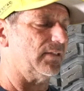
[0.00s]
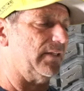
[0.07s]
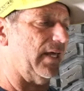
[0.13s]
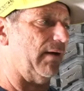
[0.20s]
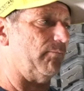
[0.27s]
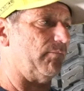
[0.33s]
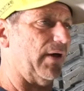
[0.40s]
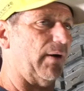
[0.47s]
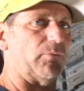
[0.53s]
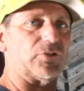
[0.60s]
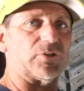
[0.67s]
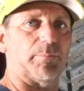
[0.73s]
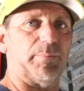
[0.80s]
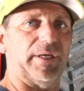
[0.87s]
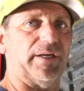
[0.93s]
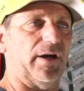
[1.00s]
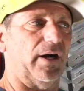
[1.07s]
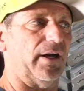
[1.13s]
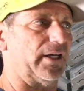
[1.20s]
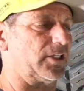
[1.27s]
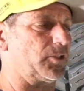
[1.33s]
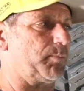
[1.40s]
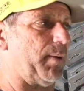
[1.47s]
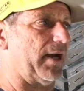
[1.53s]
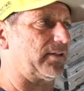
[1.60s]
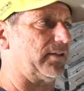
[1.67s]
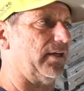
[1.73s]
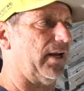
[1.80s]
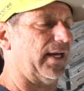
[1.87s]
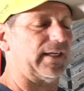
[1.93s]
that was a bit
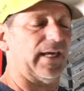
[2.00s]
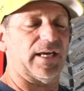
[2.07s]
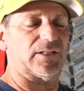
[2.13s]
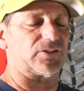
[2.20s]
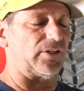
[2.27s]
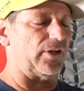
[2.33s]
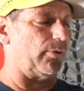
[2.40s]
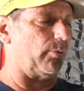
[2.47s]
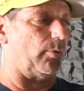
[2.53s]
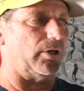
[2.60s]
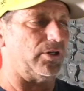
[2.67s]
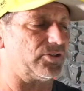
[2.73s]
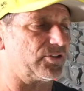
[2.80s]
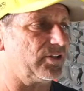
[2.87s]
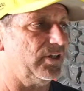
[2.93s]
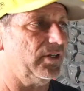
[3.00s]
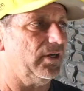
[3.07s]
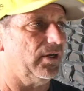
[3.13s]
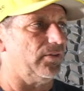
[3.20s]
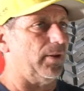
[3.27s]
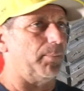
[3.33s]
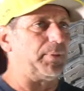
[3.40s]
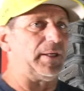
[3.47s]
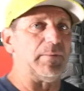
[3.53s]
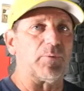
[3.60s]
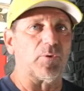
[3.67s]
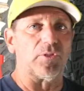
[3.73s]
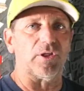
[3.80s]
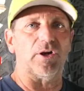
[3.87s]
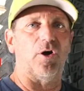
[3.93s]
unexpected. I guess there was the
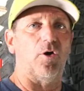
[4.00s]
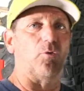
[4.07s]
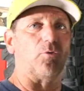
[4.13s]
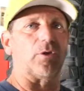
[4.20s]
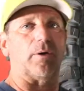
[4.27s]
people that own